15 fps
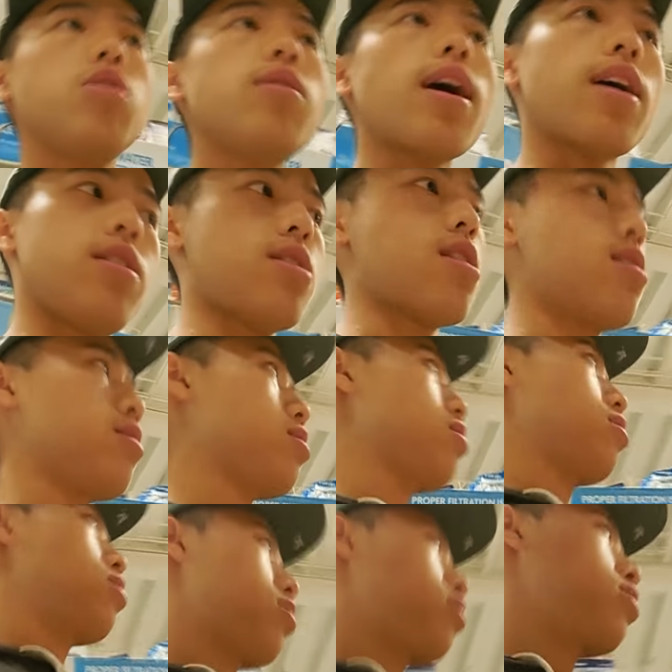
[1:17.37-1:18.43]
to do that
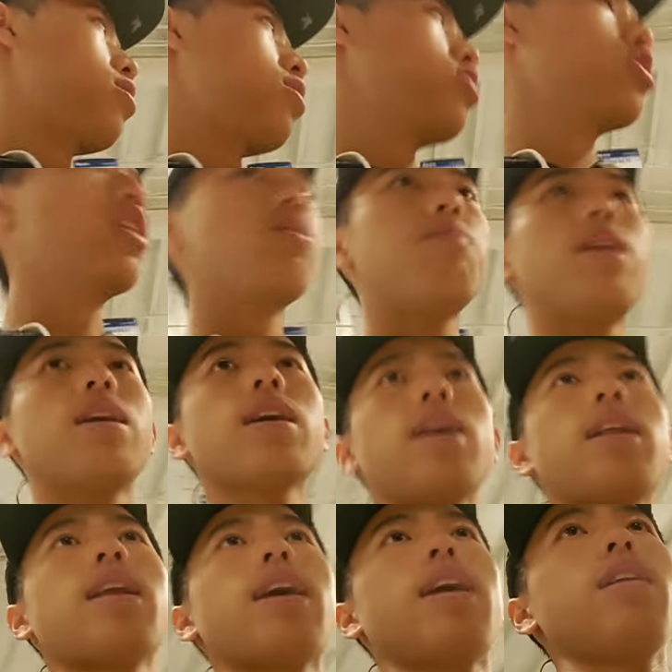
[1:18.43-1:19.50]
yet. It's gonna be
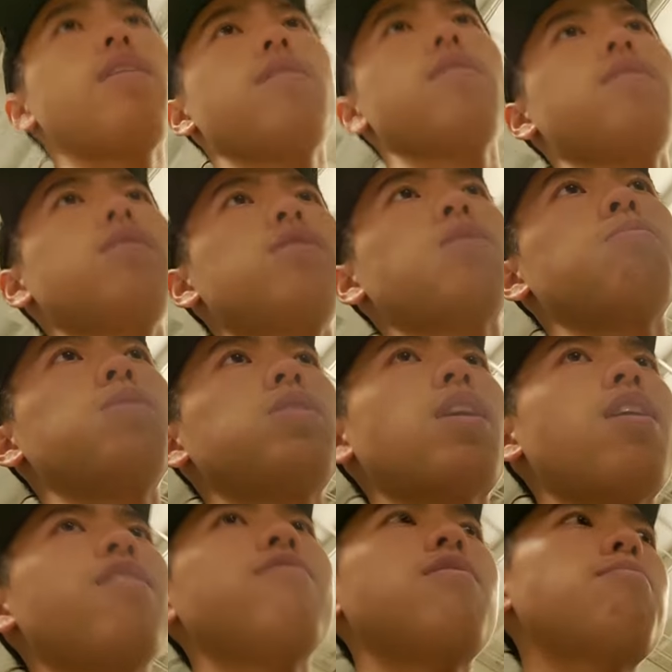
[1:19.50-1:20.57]
good, like some
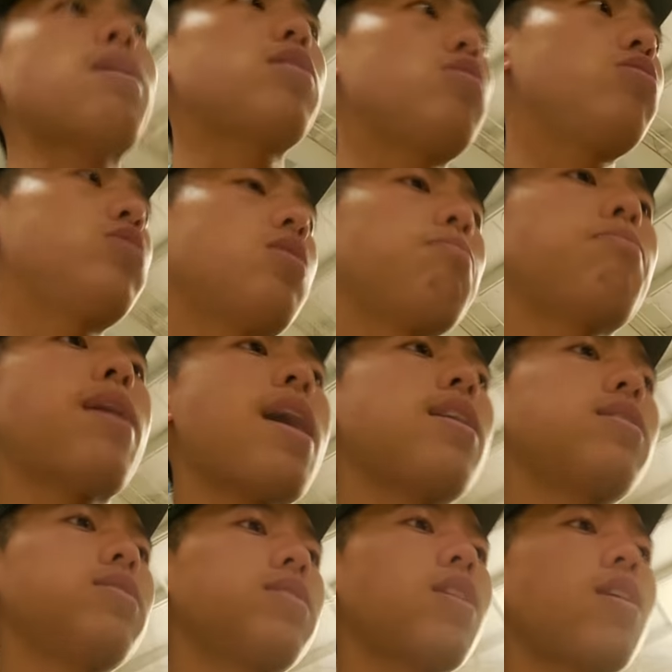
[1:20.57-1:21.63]
stuff. I might do some
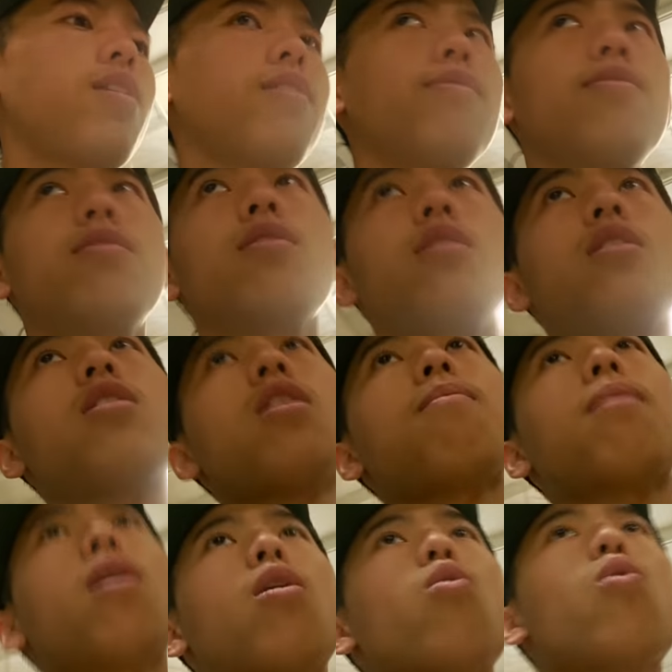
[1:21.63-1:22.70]
pet stuff
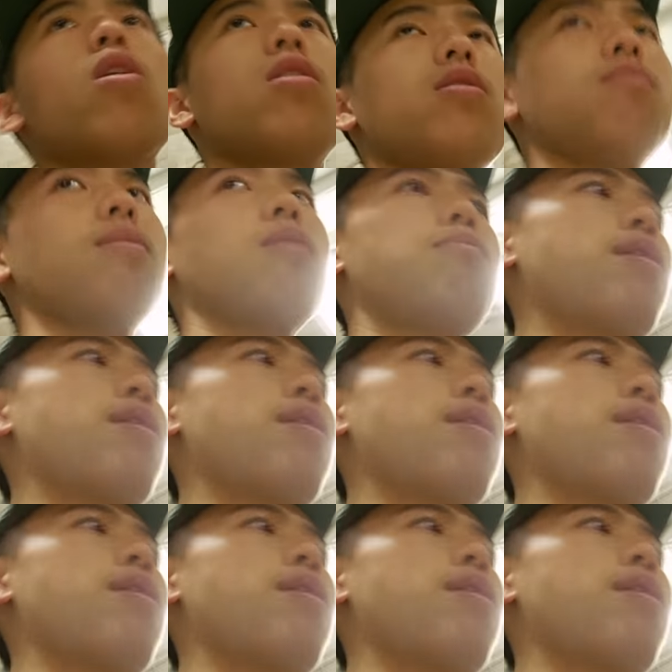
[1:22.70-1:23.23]
about what's my